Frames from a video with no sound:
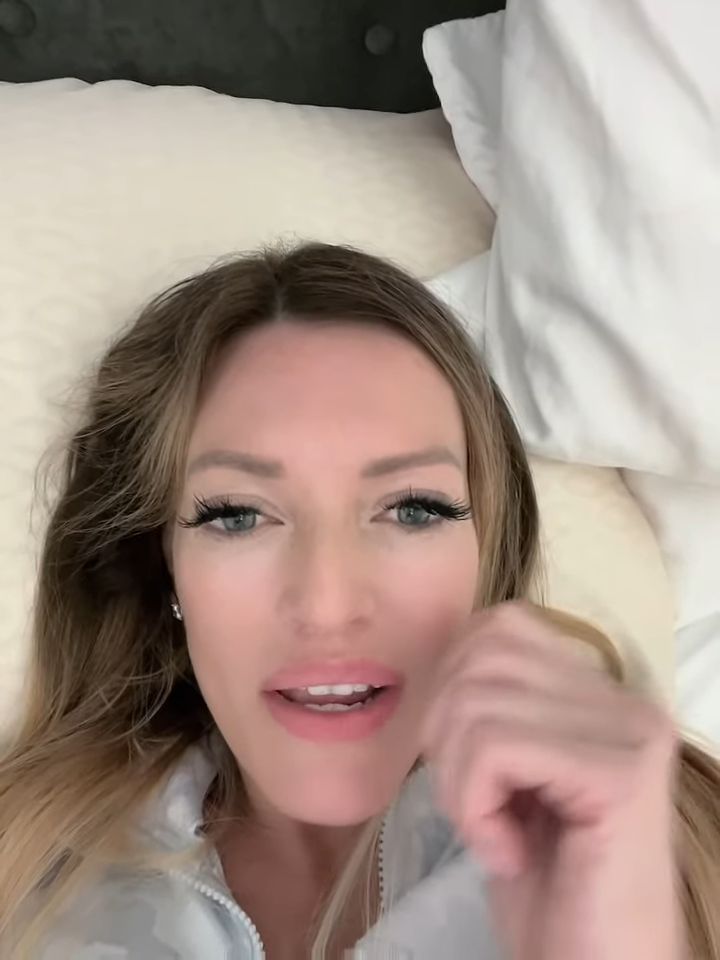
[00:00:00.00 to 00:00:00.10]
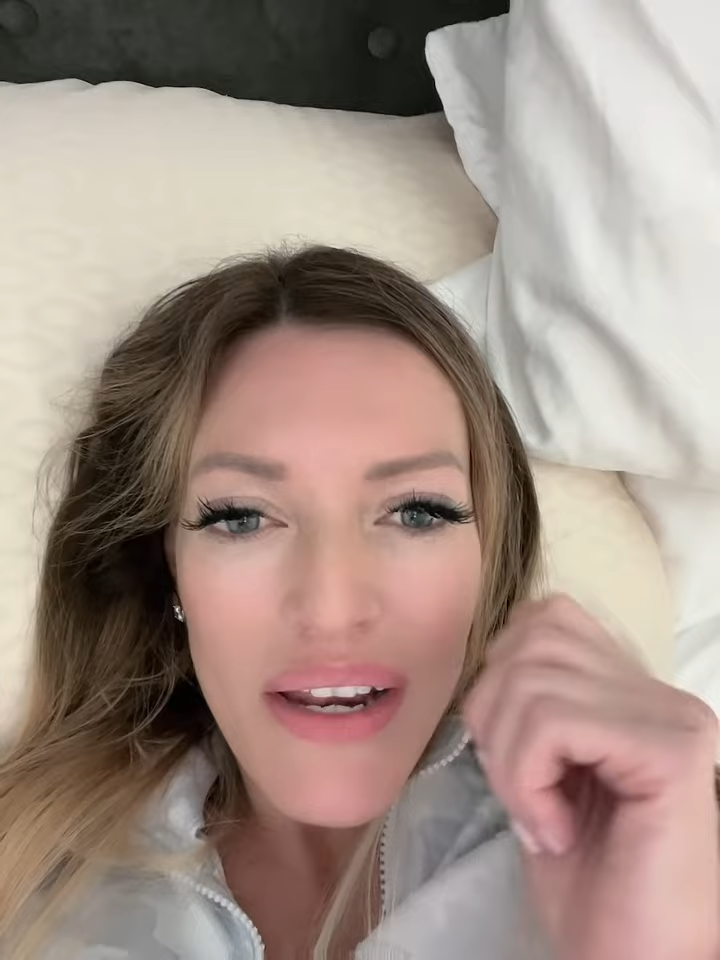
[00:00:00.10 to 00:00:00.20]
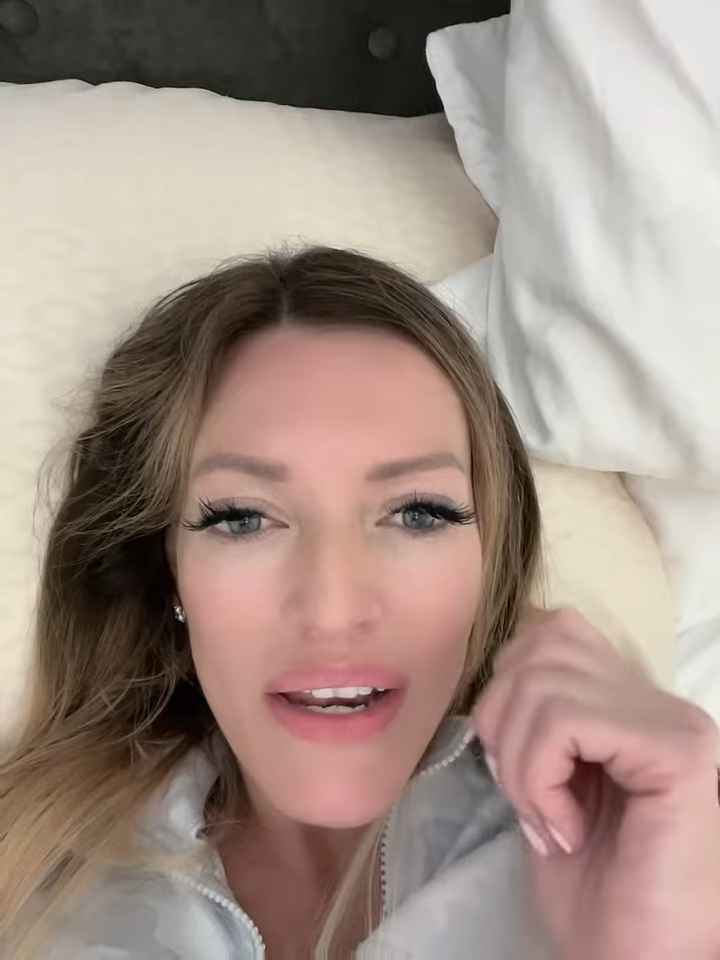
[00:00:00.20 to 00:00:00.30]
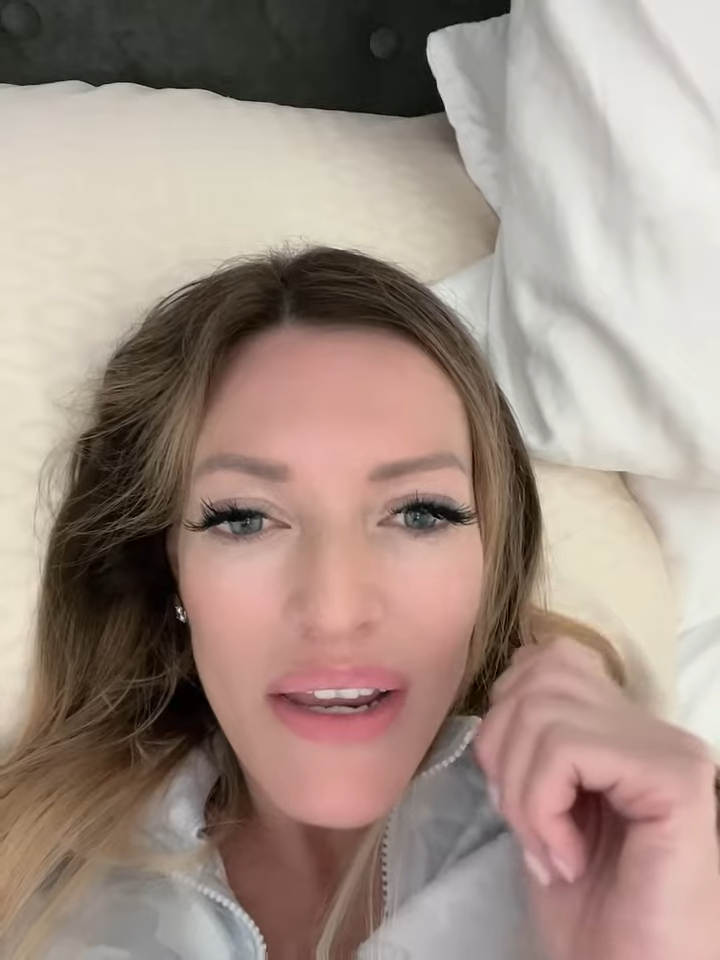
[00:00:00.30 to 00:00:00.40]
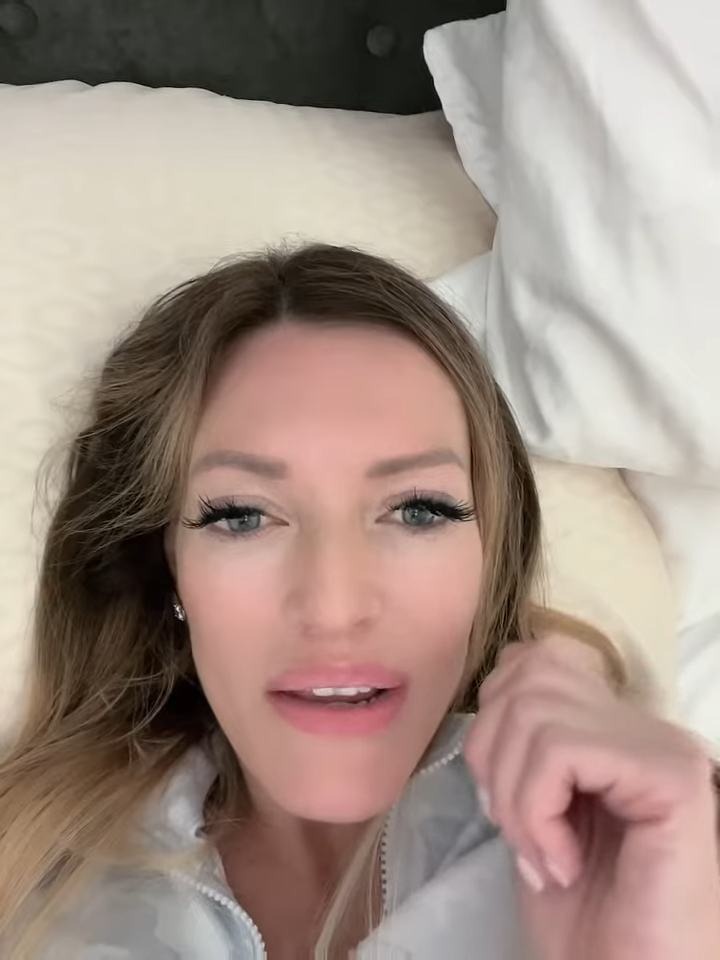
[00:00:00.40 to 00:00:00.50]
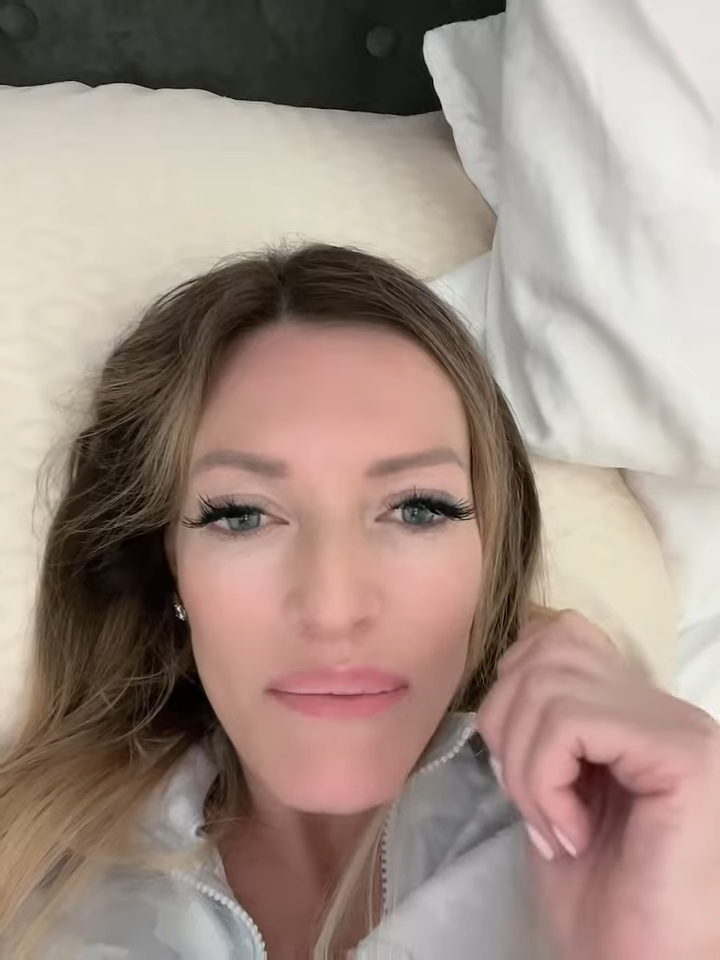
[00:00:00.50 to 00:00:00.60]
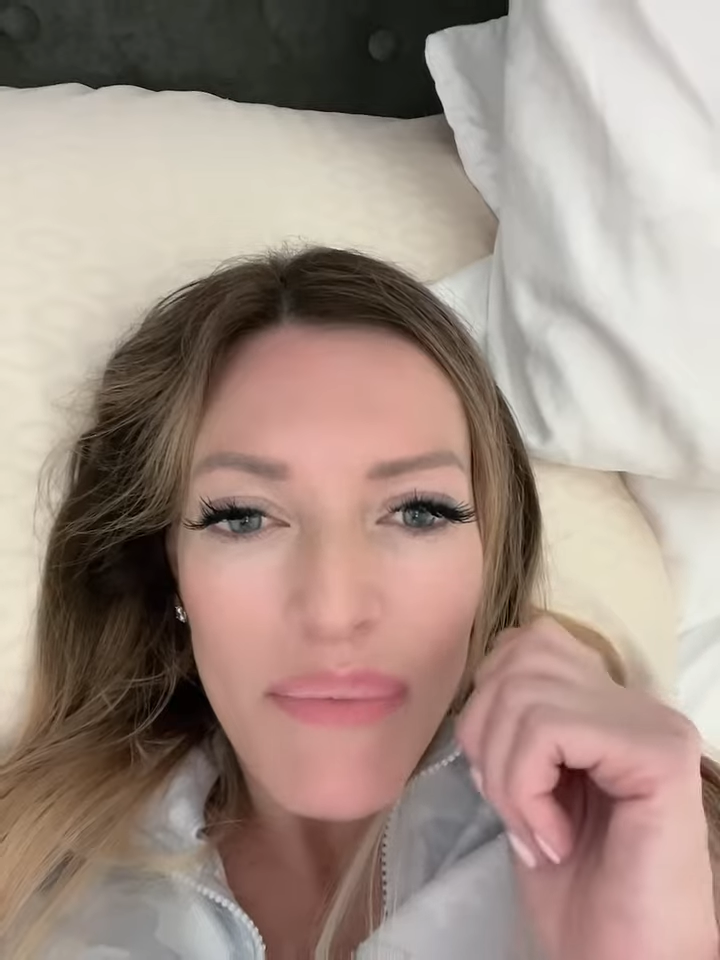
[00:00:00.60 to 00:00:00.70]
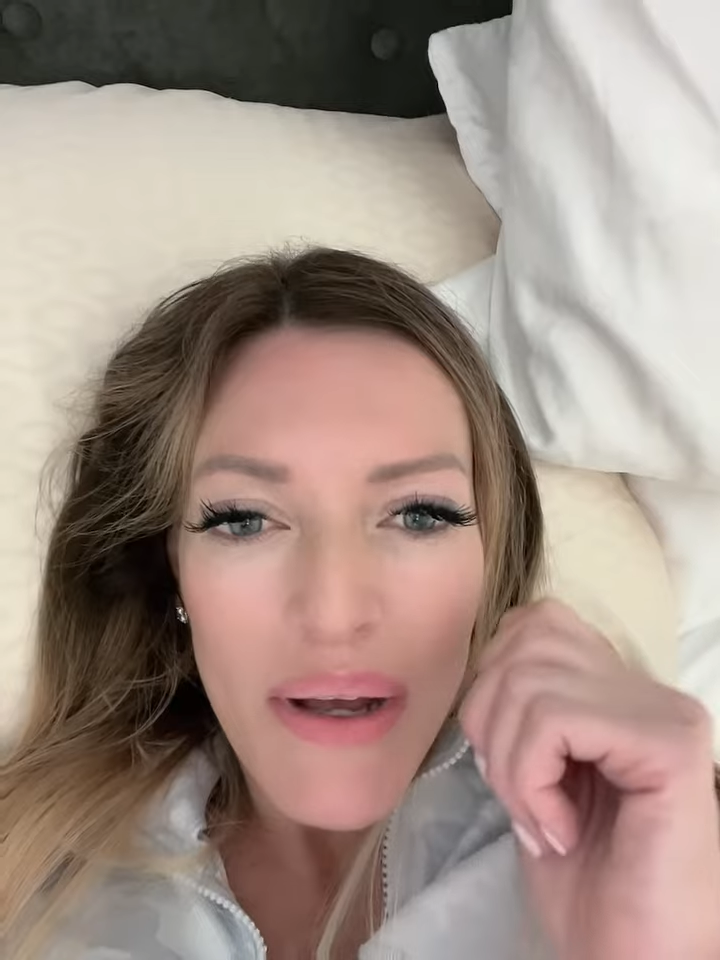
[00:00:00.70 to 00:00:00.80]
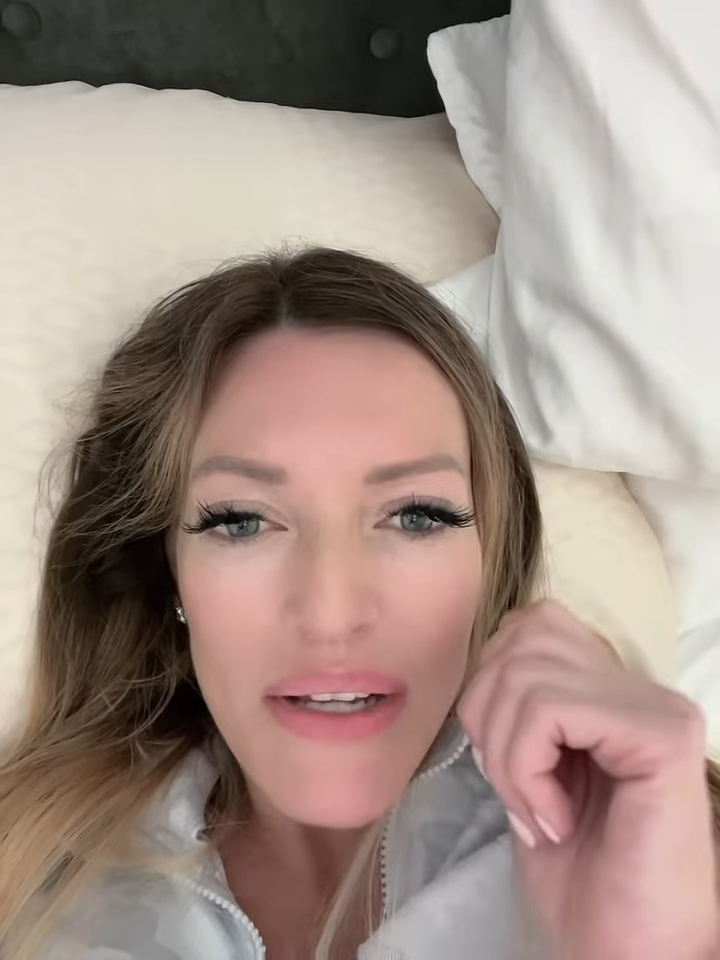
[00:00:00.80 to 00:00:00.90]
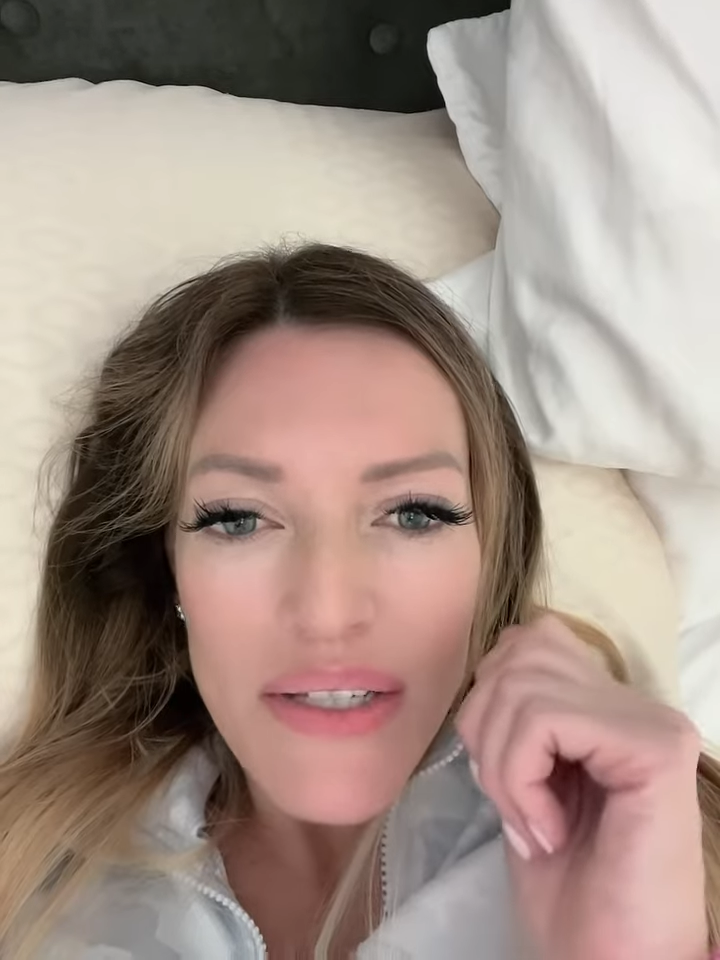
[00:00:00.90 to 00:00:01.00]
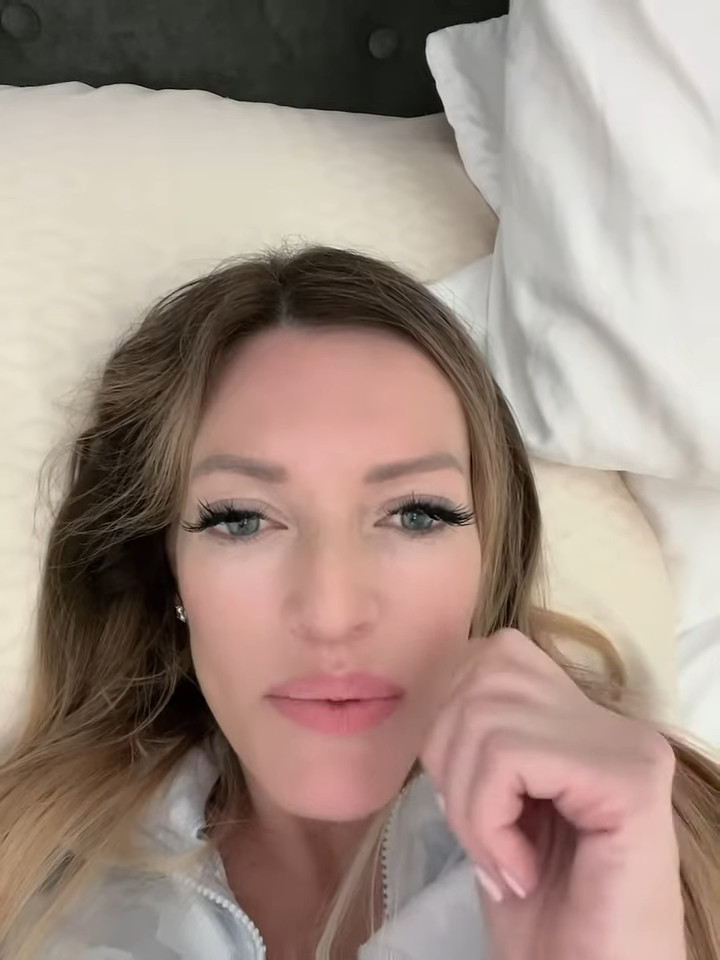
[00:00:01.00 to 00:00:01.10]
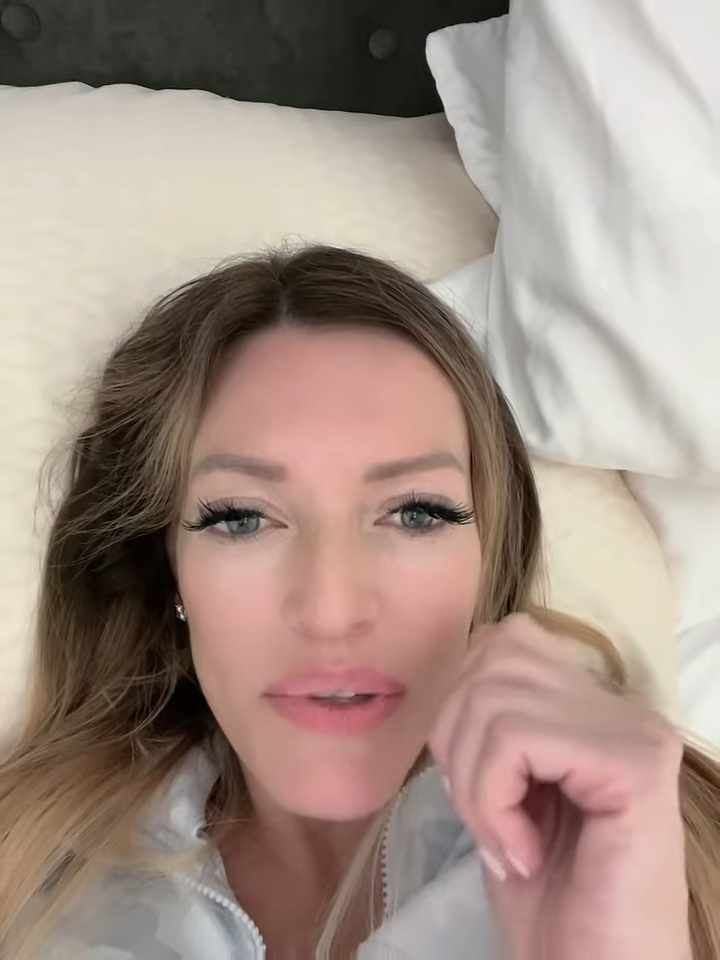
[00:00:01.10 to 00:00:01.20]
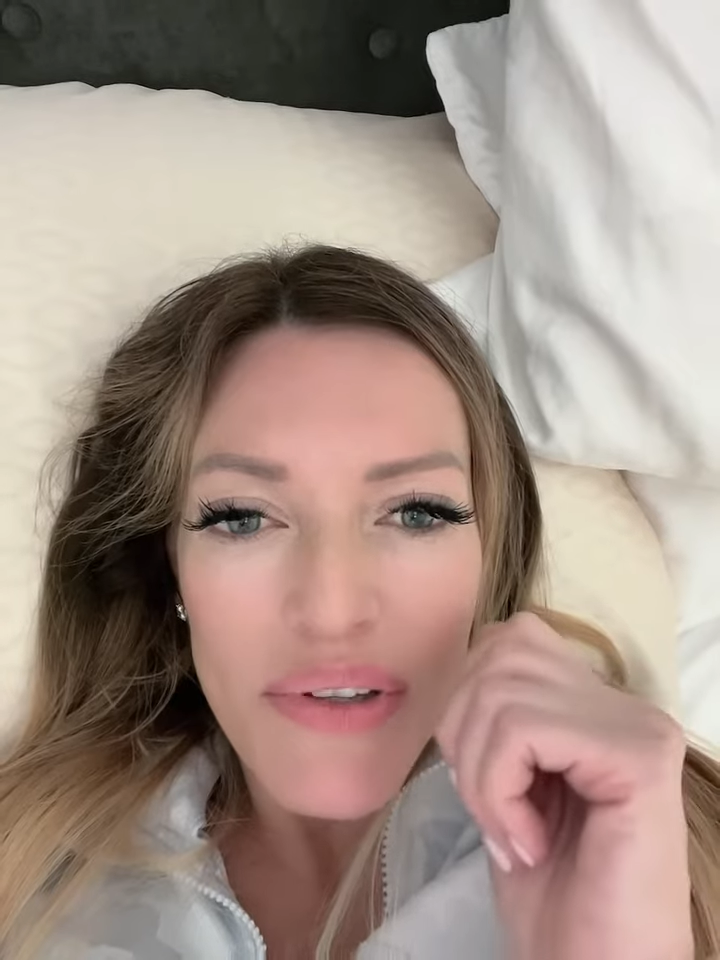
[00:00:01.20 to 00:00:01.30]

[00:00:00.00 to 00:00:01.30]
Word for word: any possible